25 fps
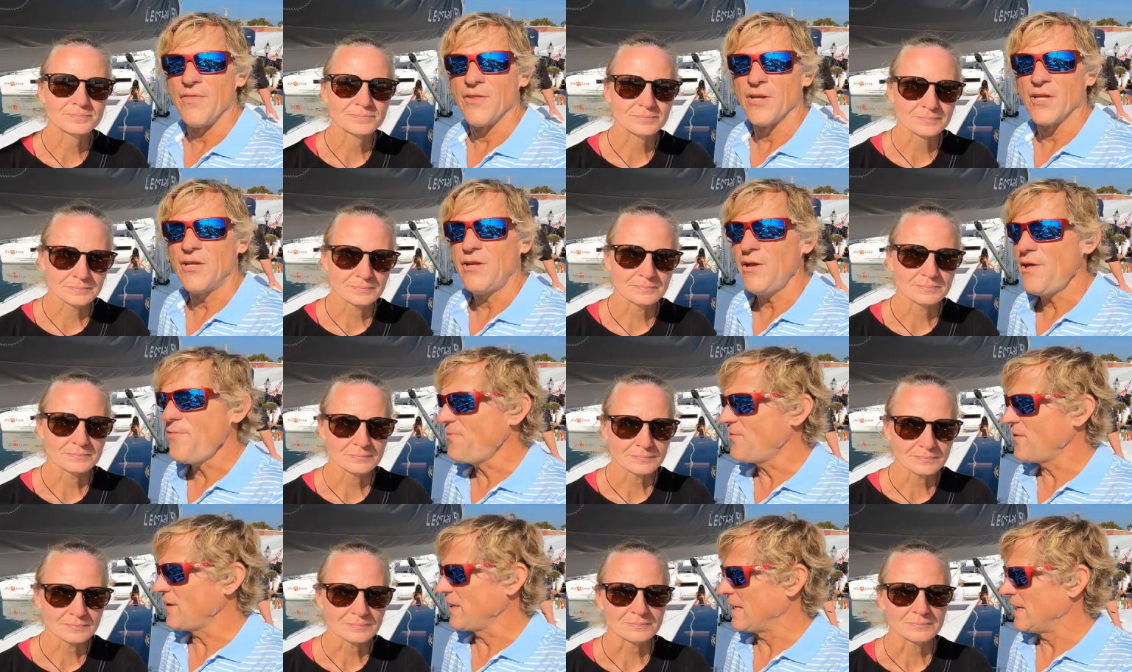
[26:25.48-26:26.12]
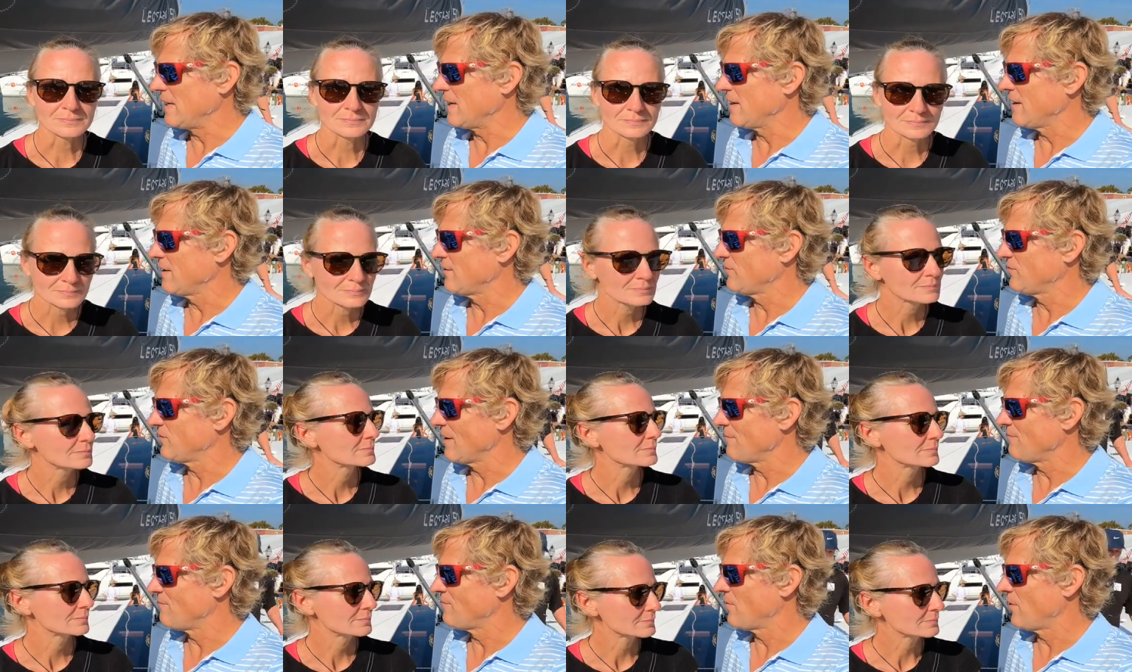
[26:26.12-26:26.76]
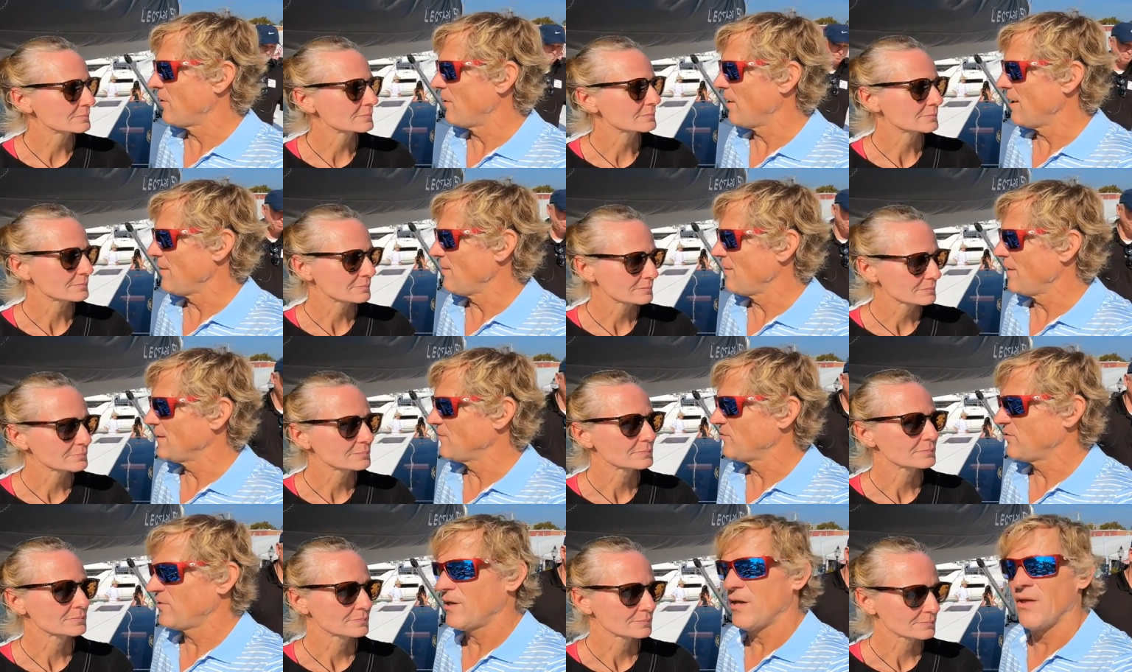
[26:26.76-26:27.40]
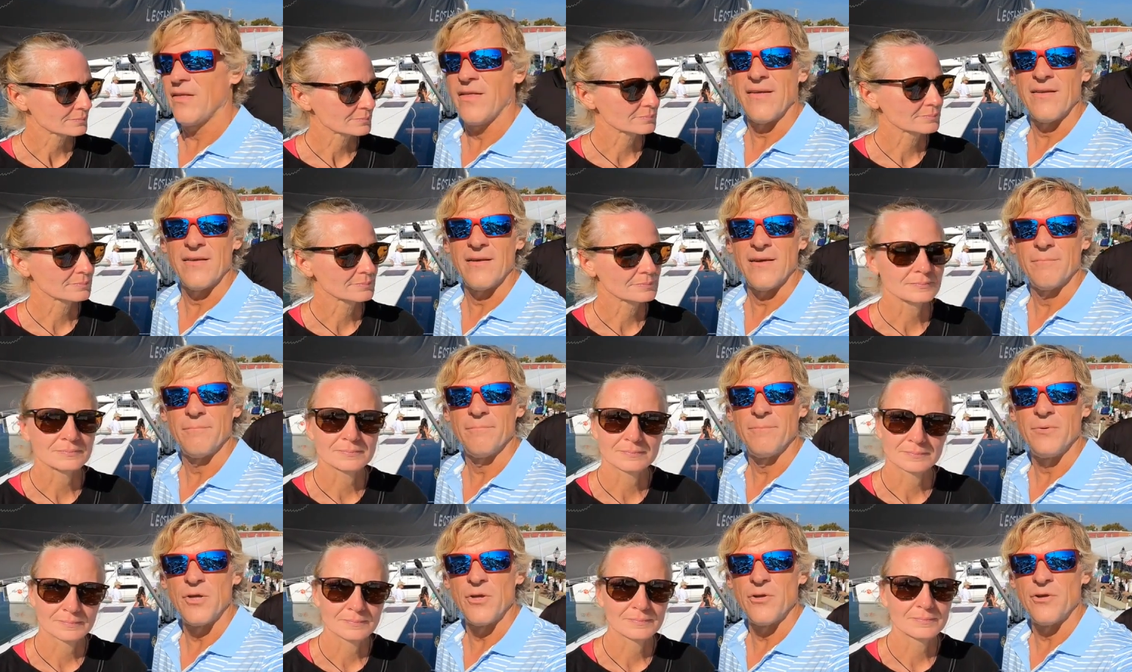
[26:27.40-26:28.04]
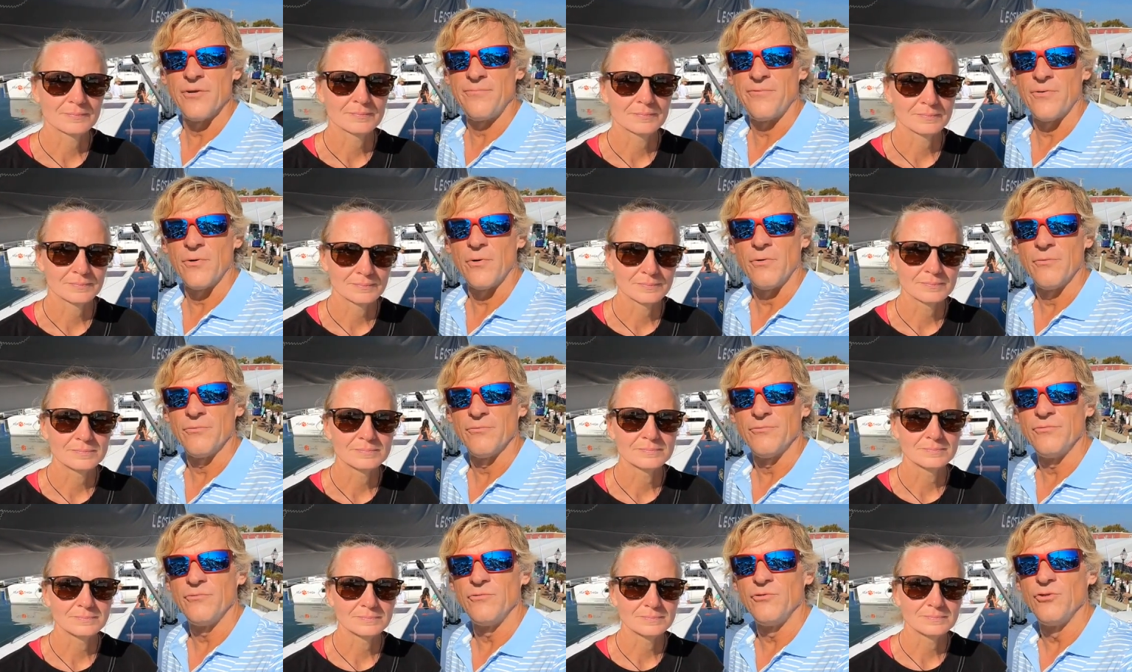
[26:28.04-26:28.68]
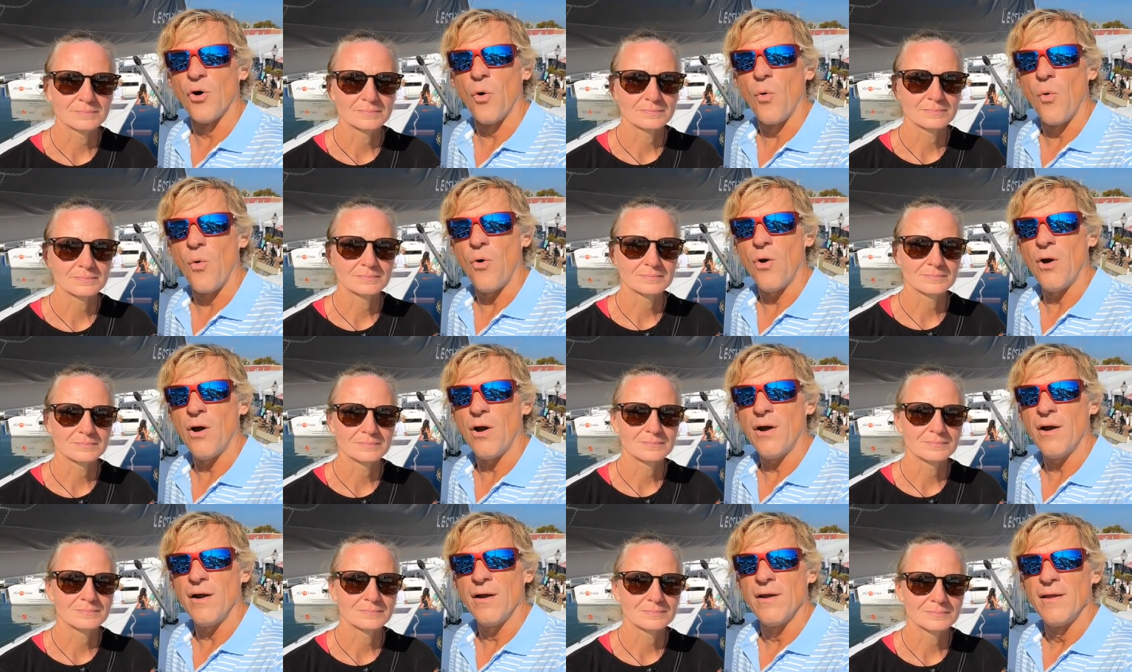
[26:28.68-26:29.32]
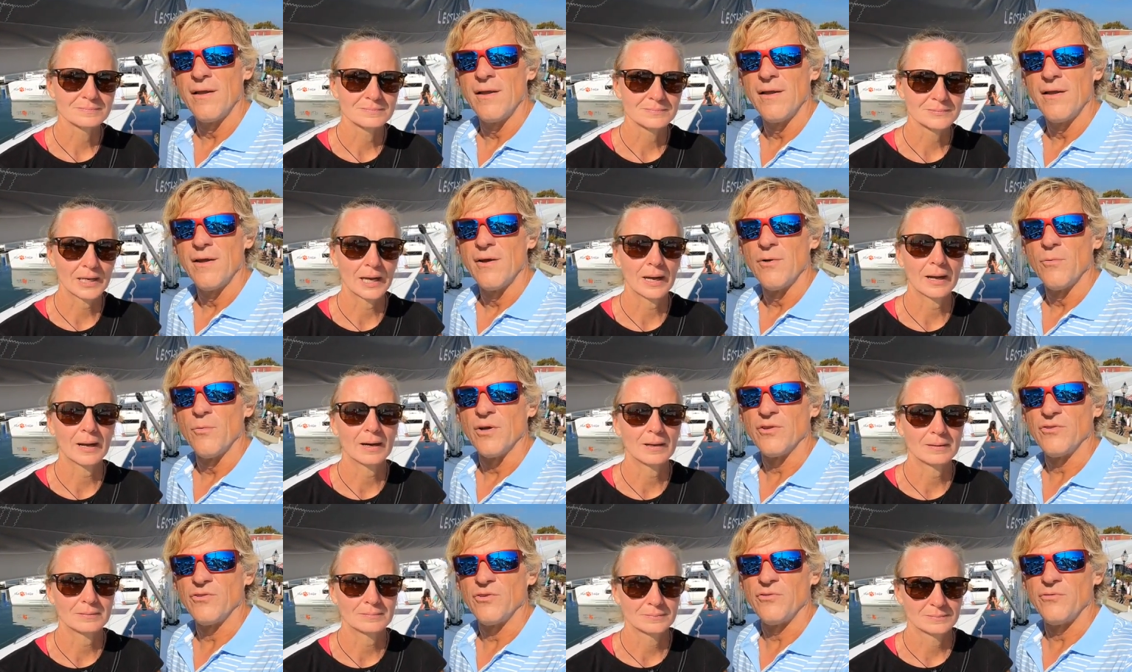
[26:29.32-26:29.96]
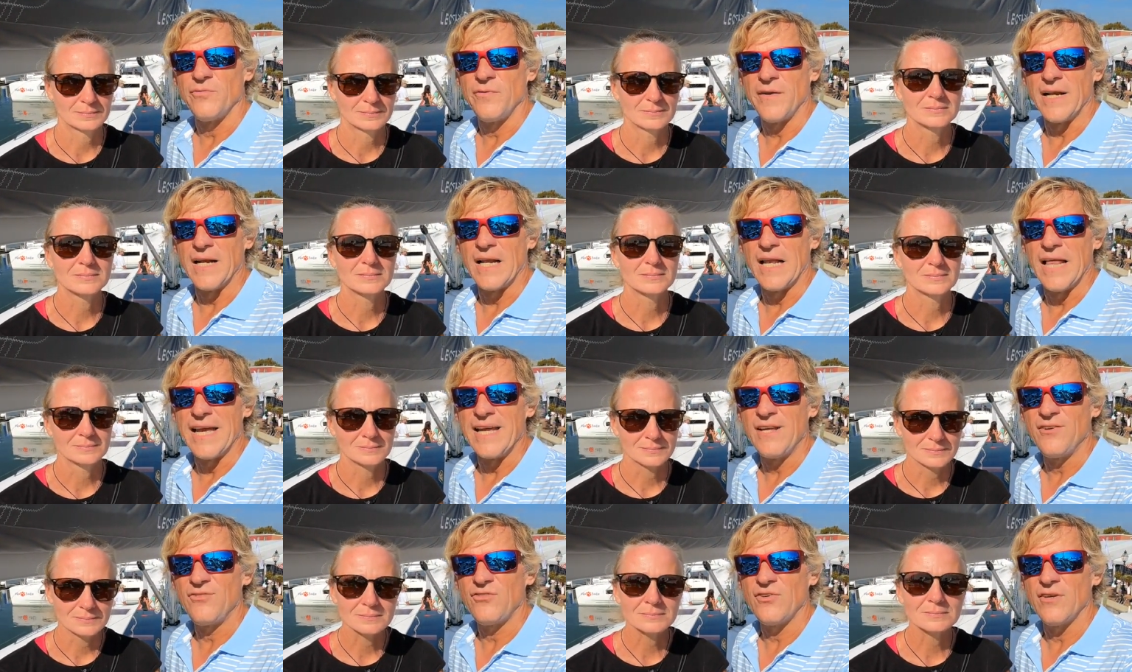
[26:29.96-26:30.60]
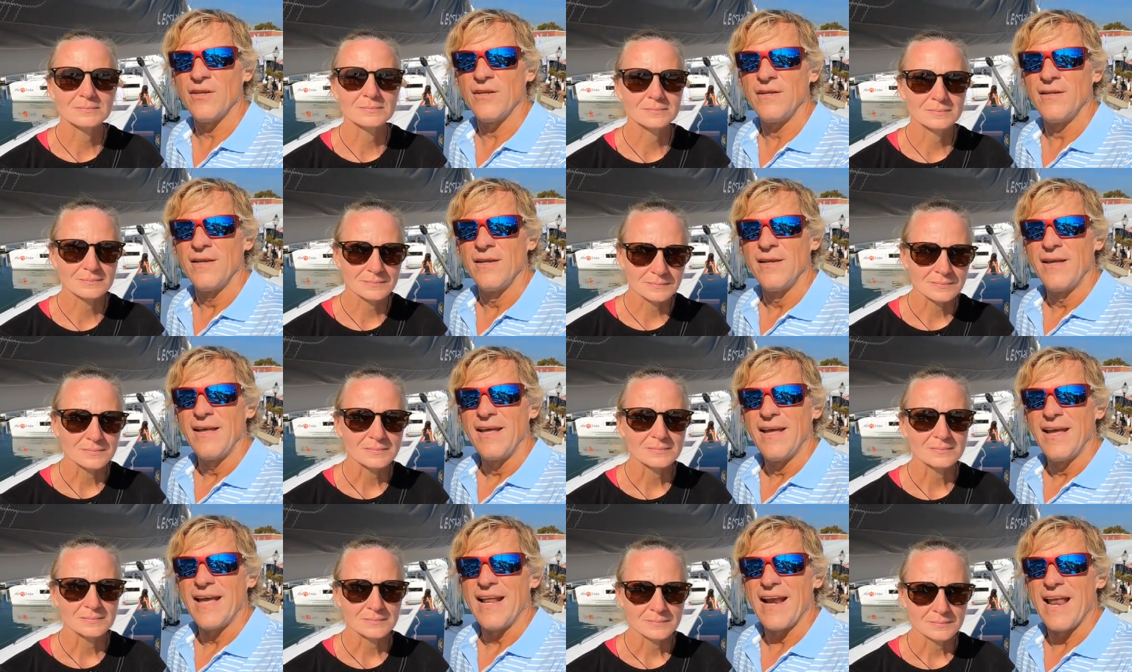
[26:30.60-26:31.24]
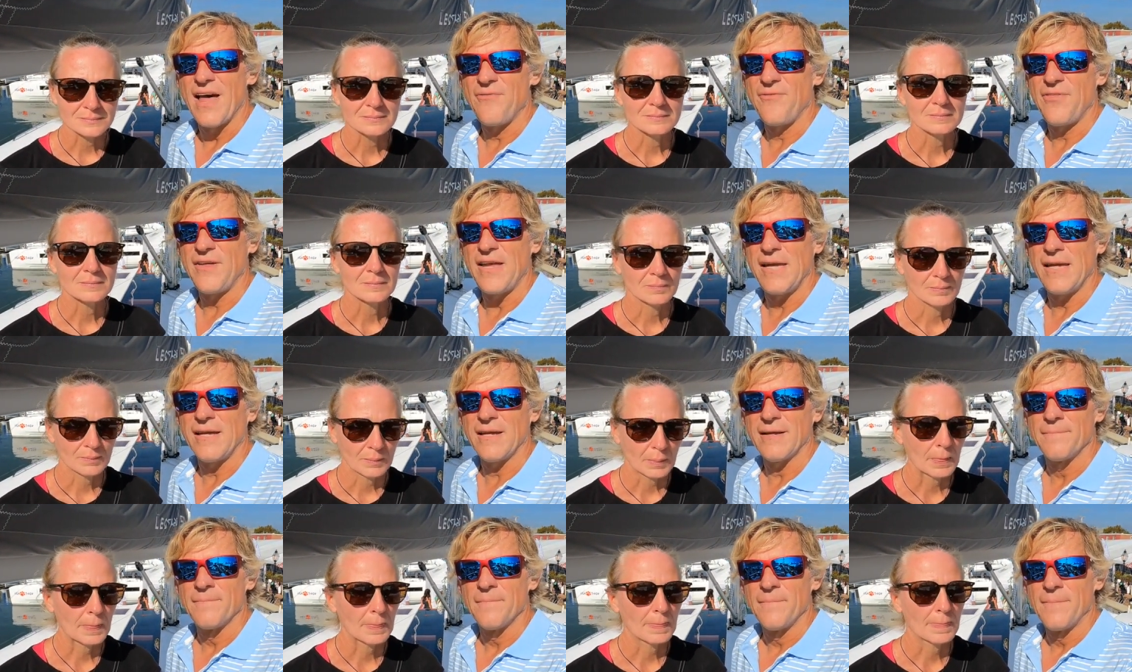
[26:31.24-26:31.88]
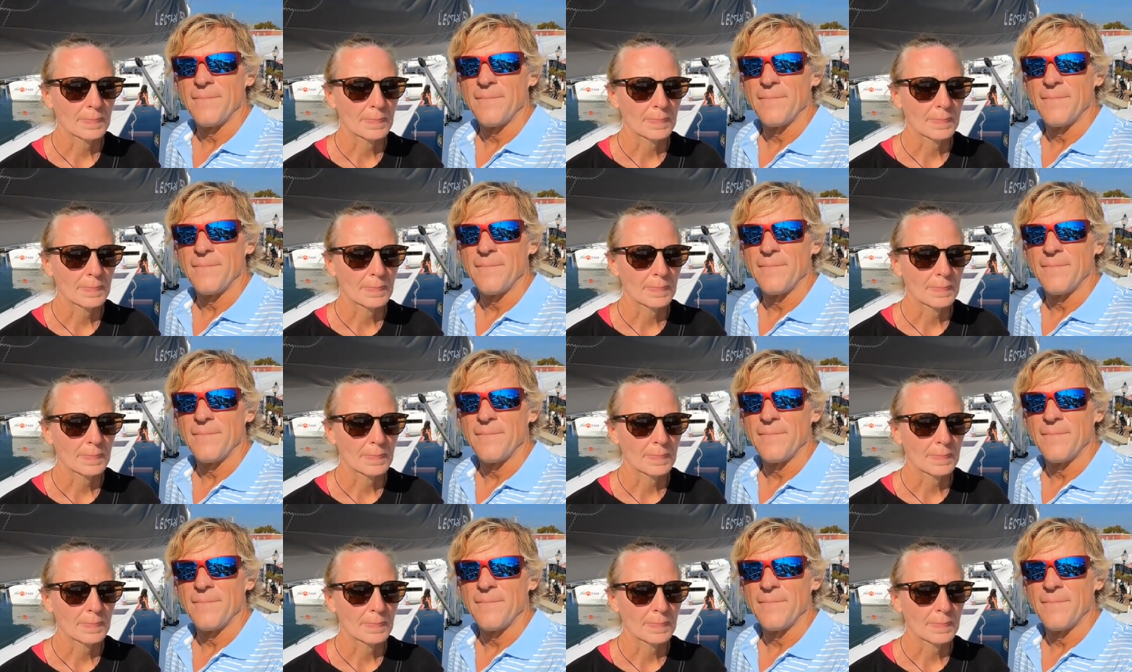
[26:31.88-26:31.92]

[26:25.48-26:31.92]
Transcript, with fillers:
Speaker 1: And the good thing is up front, they still have a beautiful door, yeah. which is ventilation. And I think